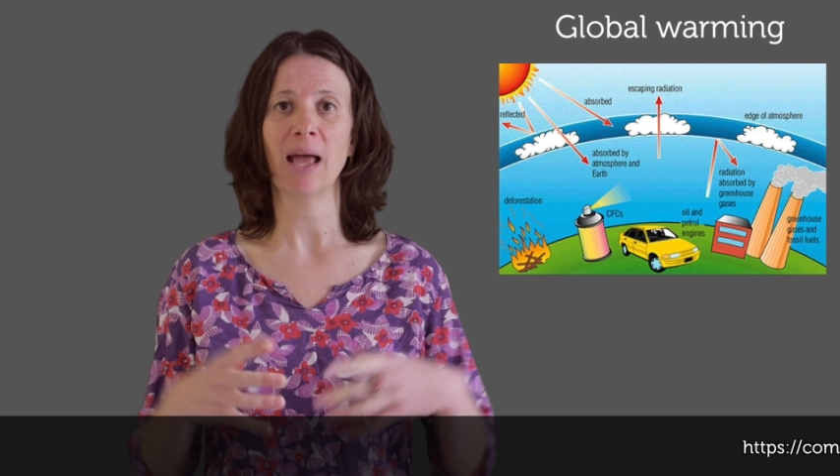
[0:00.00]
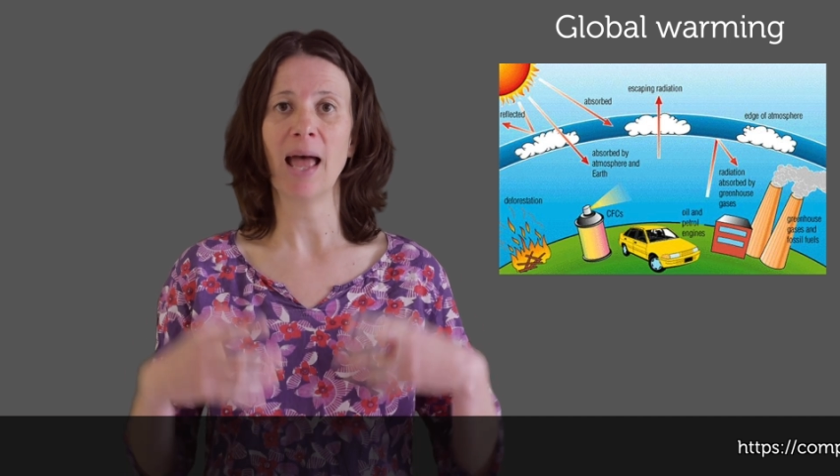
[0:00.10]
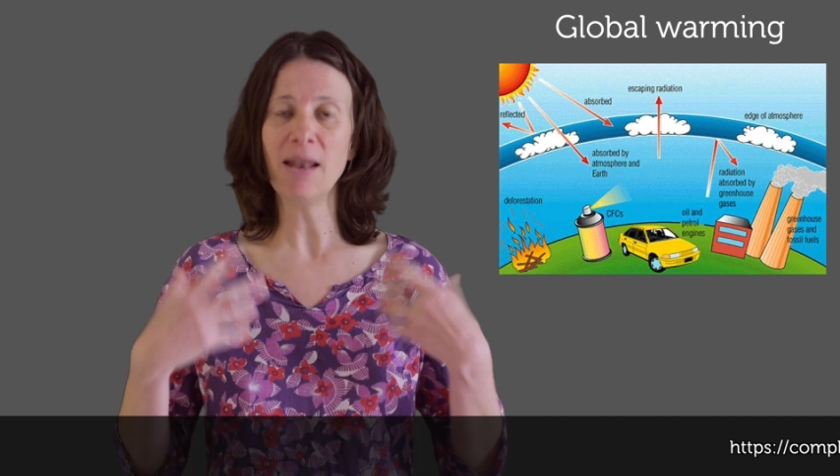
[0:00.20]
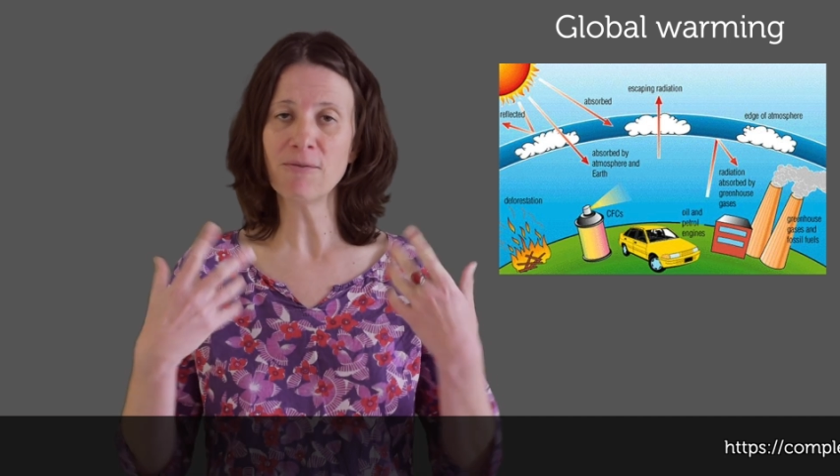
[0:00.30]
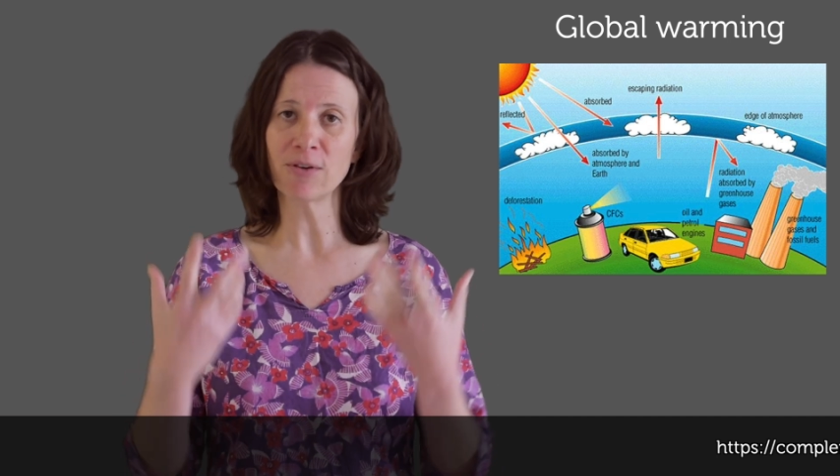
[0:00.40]

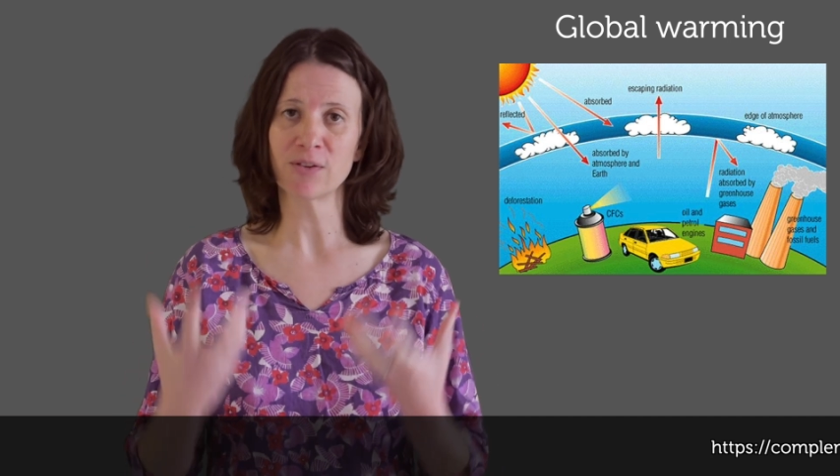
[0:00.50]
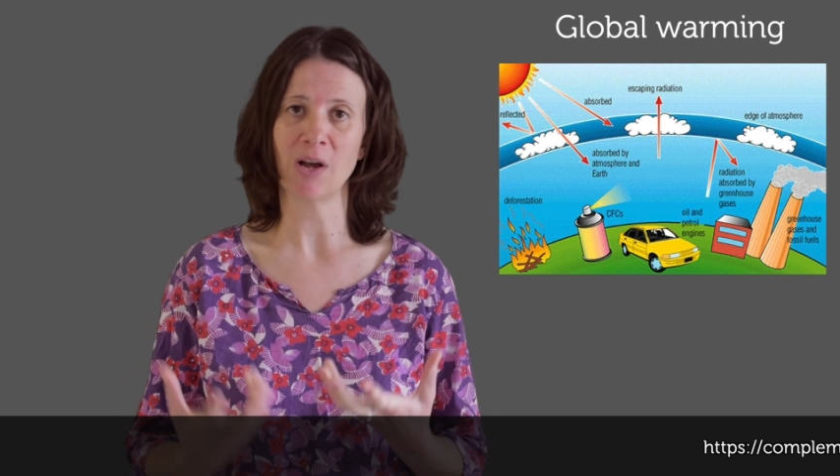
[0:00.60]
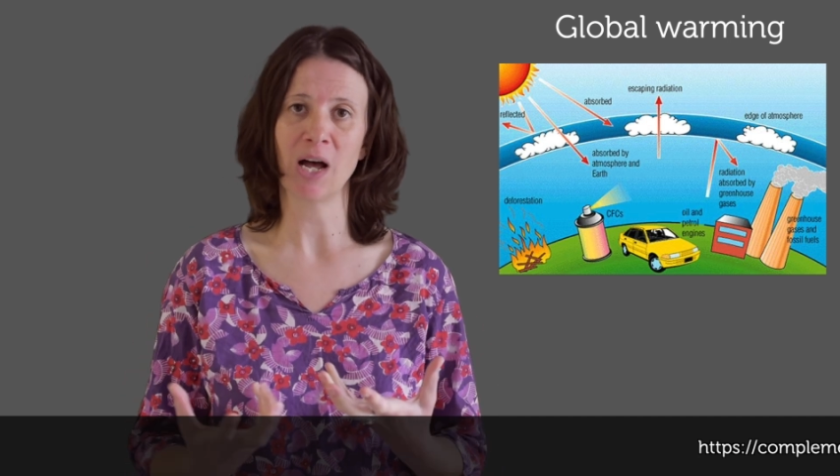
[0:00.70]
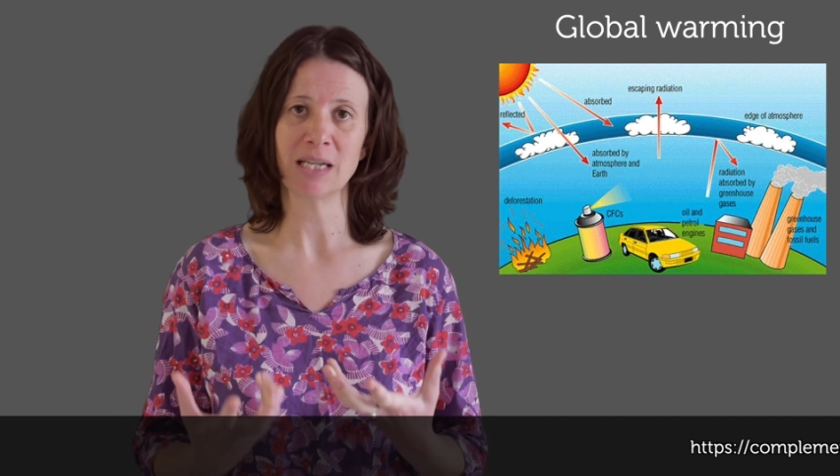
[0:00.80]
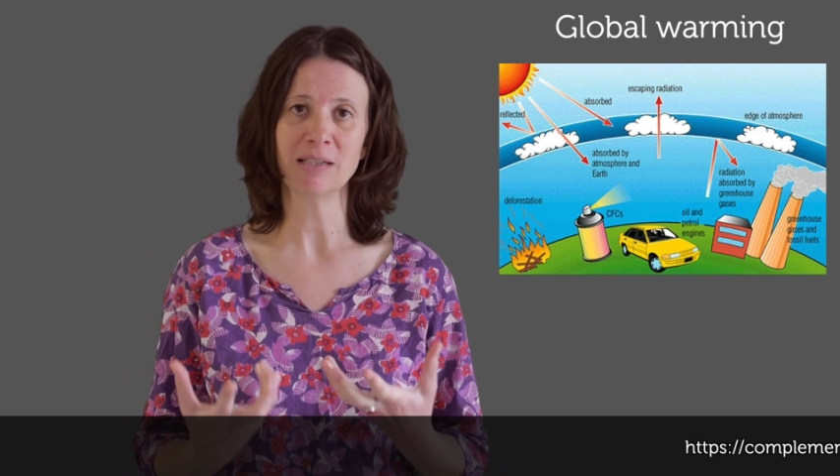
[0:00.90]

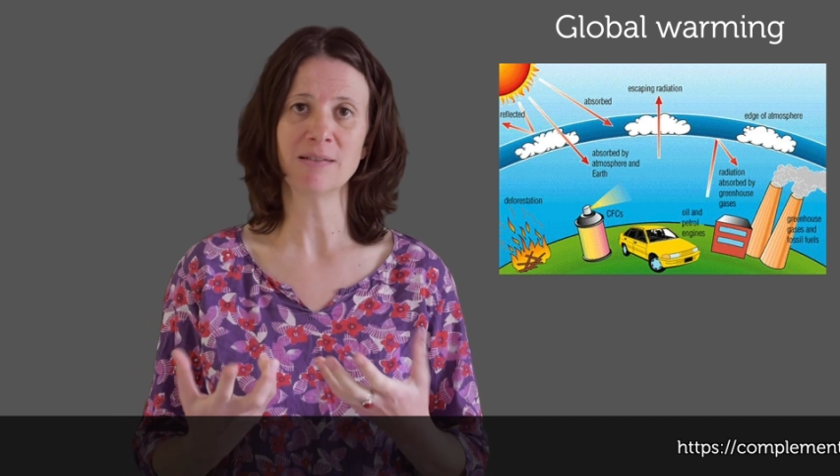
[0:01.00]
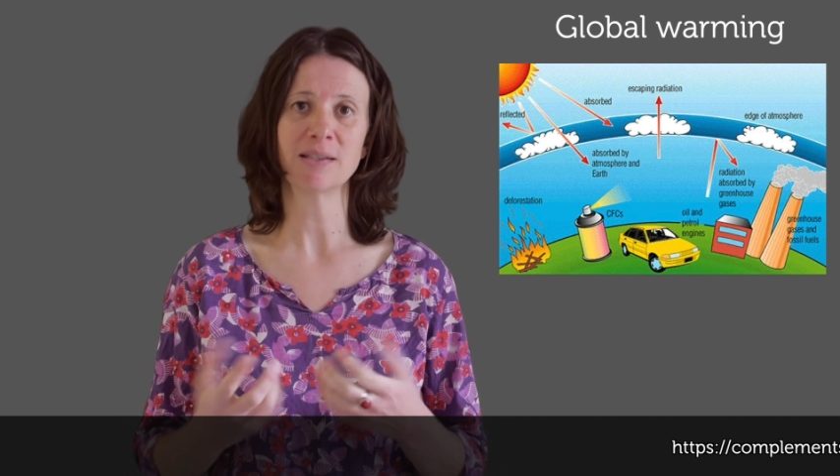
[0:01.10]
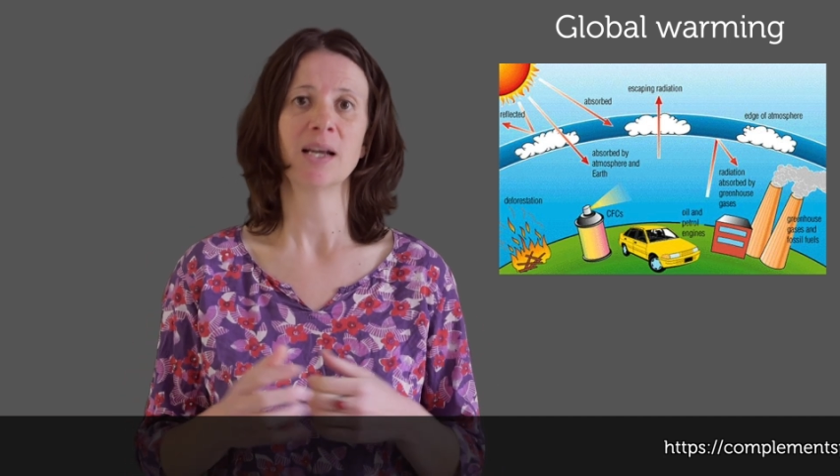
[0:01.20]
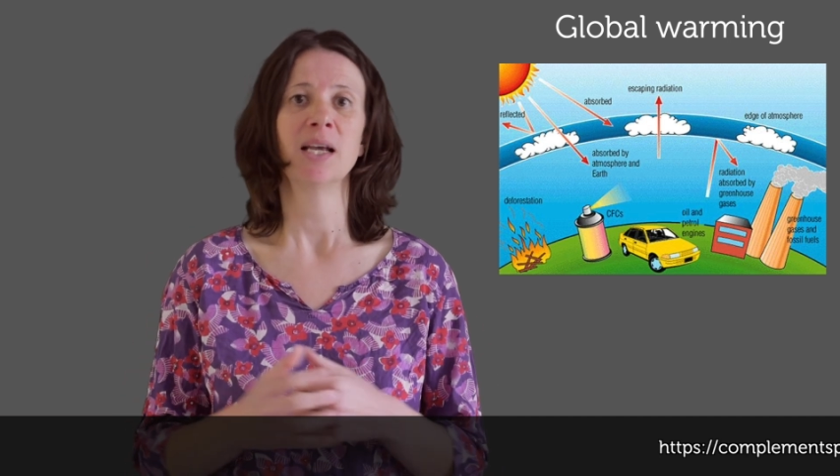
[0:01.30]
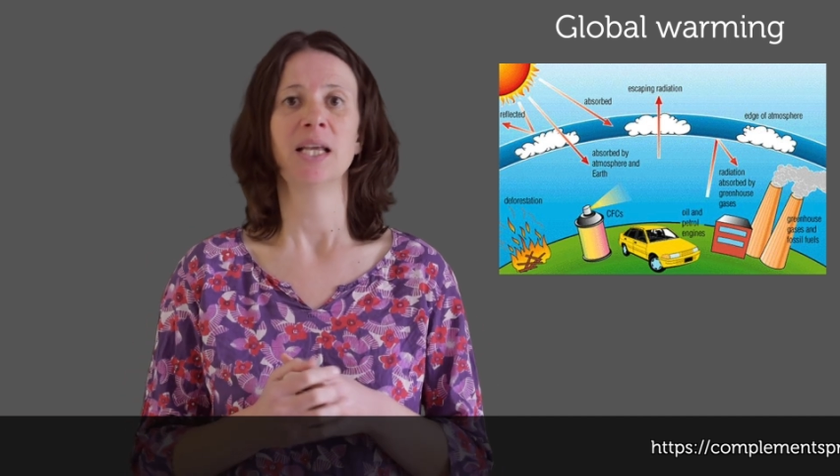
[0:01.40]
emphasized,